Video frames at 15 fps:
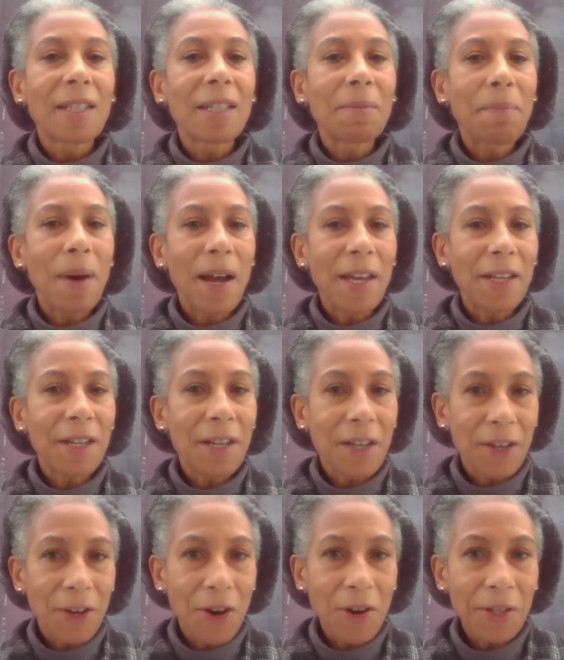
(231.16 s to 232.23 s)

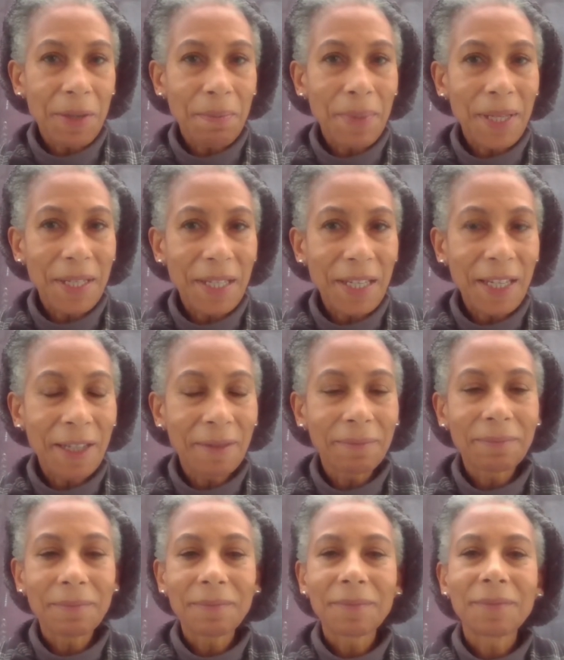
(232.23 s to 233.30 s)
Spider got busy.
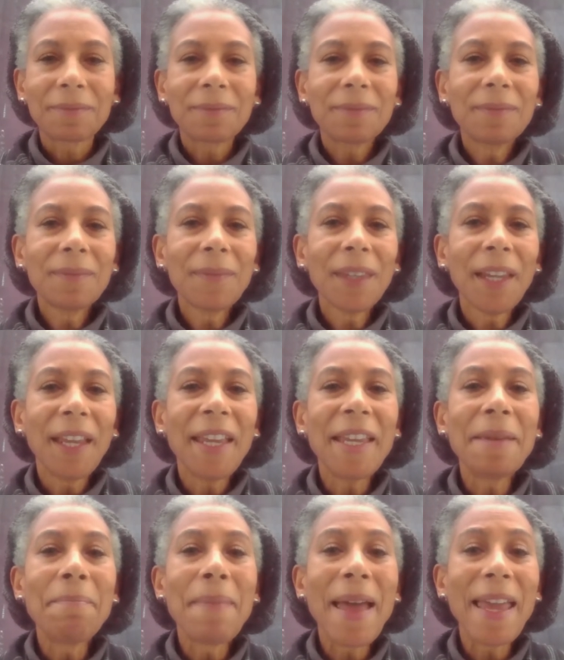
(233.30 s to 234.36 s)

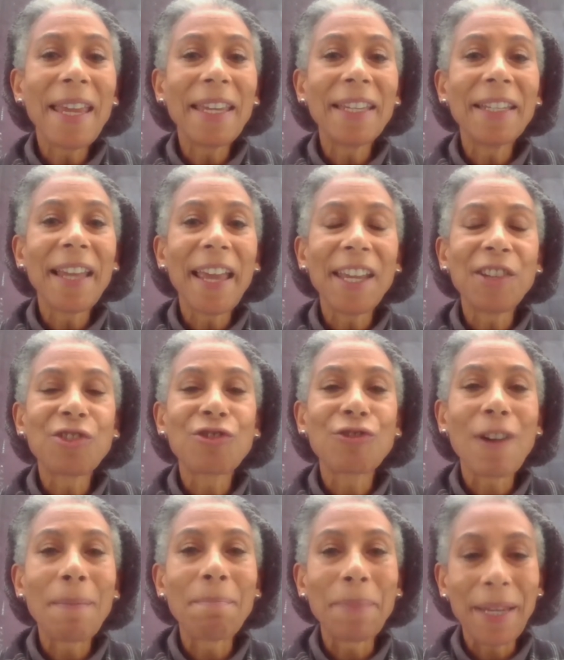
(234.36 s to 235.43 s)
He made a
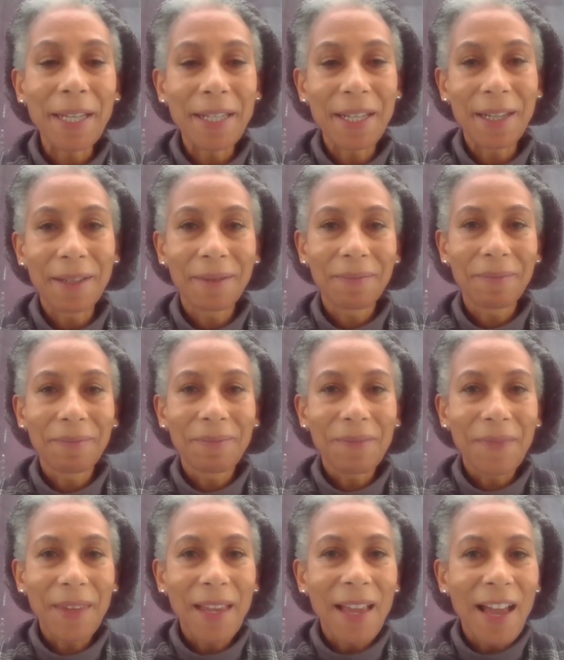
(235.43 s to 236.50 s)
trumpet
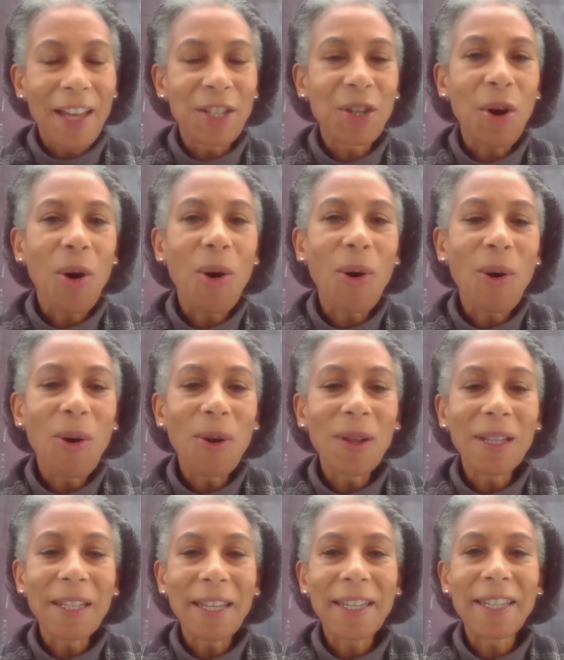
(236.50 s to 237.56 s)
and
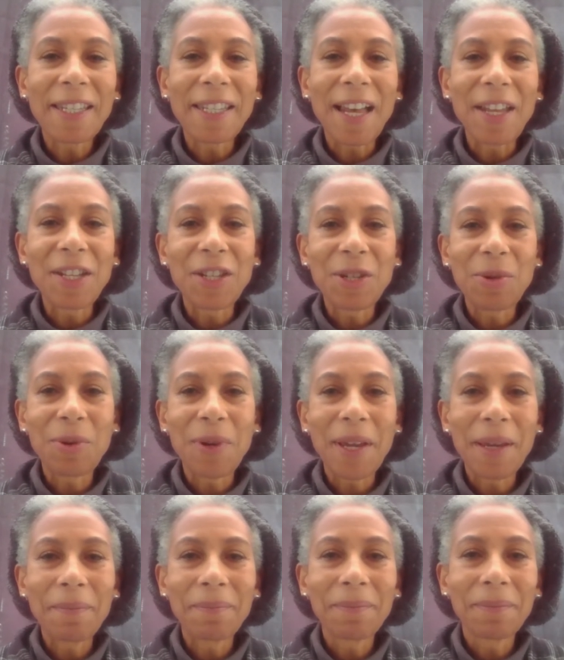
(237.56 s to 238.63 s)
called his son to
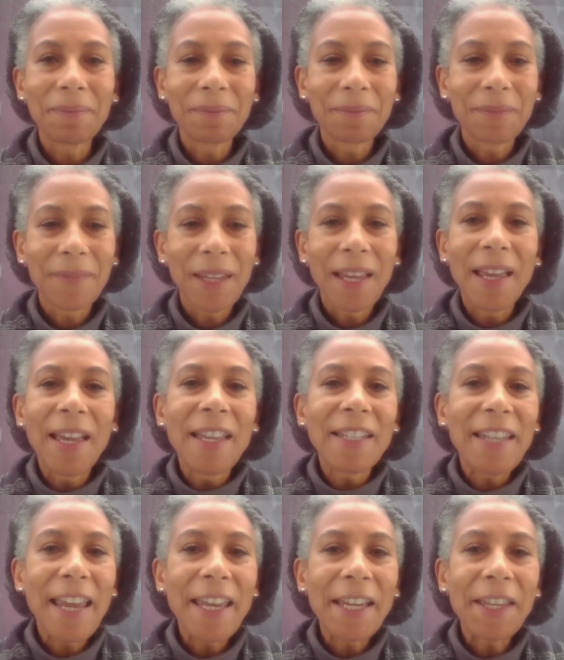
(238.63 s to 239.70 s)
him.
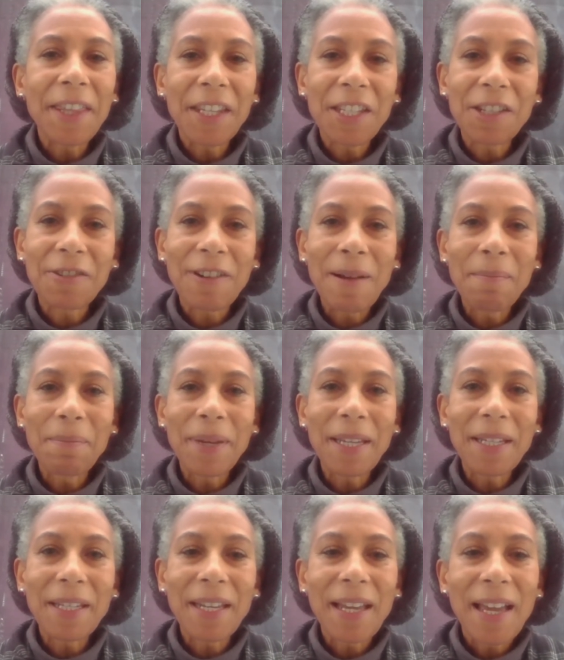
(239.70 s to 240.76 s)
Take this
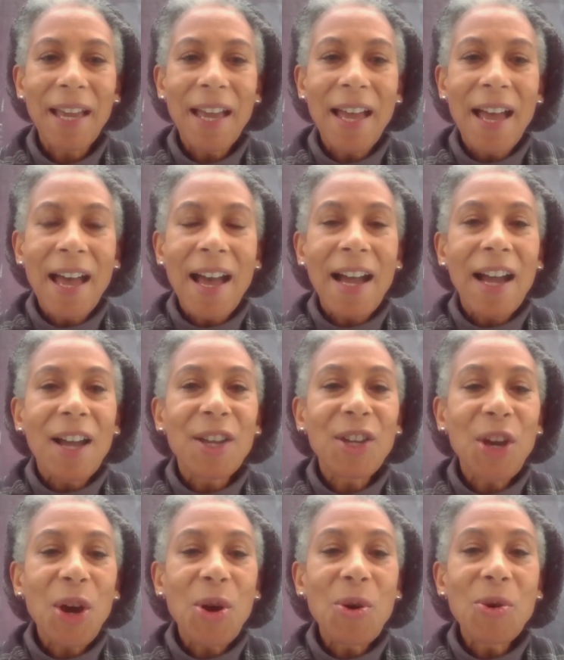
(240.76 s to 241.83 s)
trumpet
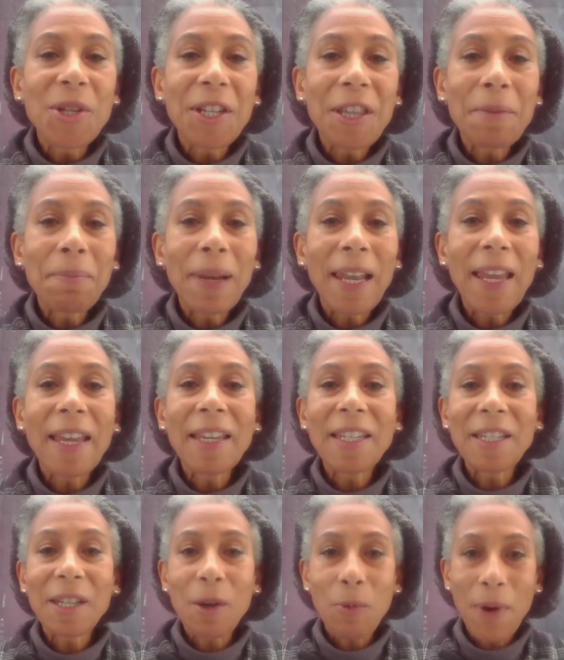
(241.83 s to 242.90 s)
Go to the
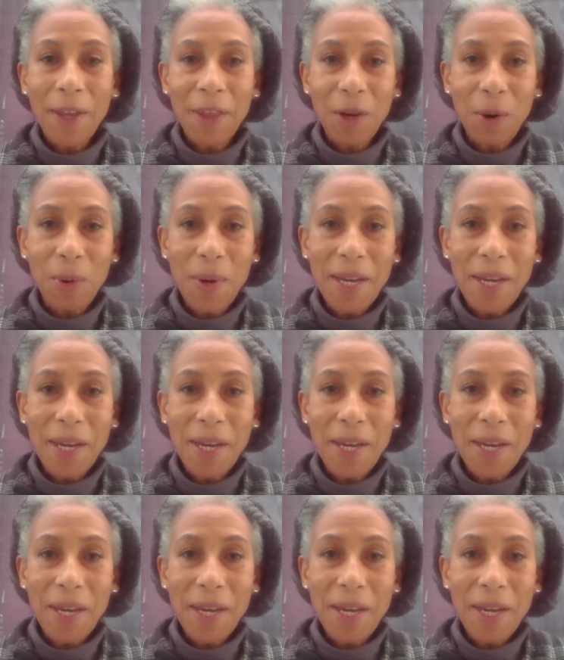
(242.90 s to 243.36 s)
place where the